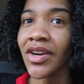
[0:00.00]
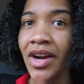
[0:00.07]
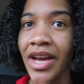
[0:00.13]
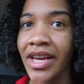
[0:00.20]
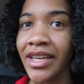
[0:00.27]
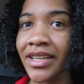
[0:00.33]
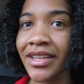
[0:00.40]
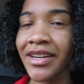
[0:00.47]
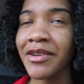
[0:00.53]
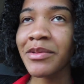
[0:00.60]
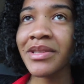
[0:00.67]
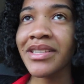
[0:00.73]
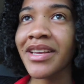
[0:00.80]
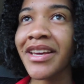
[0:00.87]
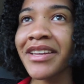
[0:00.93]
crying and I
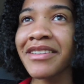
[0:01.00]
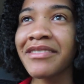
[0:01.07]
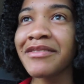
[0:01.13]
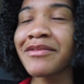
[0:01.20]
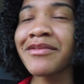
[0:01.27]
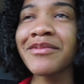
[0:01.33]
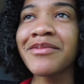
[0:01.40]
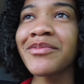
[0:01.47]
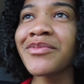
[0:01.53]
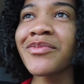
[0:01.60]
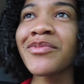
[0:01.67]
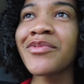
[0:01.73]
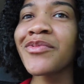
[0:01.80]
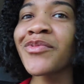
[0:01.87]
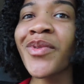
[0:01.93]
was like,
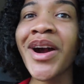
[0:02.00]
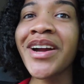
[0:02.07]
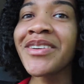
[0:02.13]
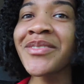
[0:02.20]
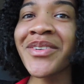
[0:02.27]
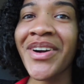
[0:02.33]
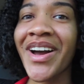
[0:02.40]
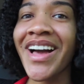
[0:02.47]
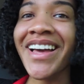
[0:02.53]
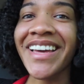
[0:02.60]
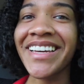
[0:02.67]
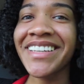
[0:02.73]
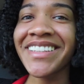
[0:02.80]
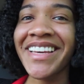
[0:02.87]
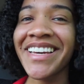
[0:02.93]
why are you crying?